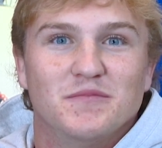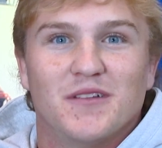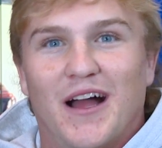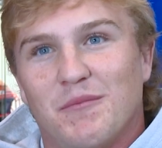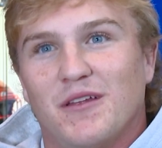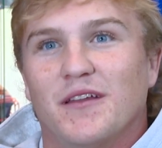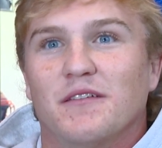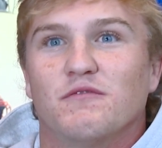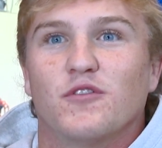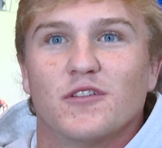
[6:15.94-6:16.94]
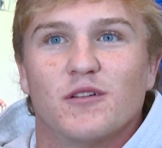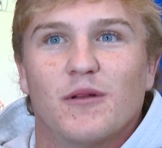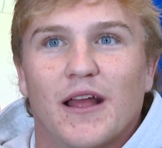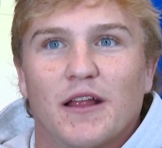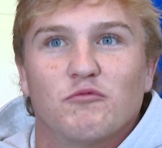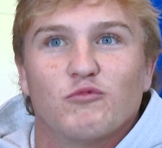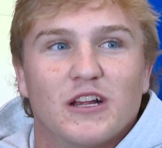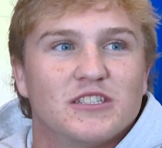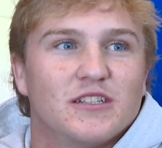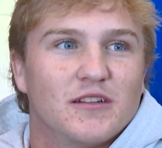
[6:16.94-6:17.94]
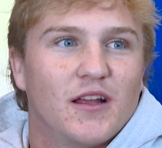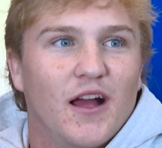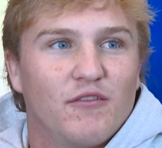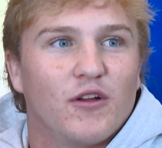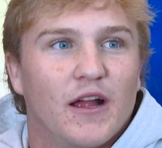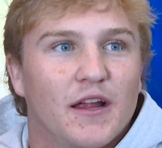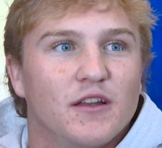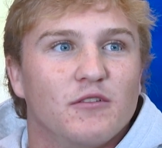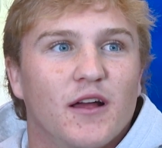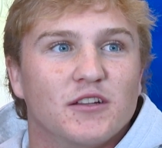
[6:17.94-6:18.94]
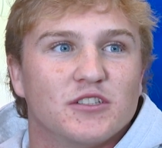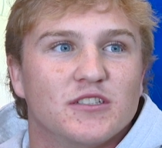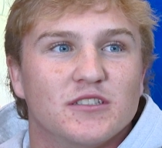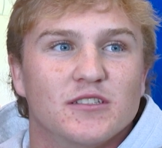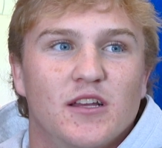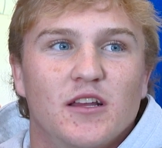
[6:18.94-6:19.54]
i mean for a little bit like rushing i feel like i can do that just as,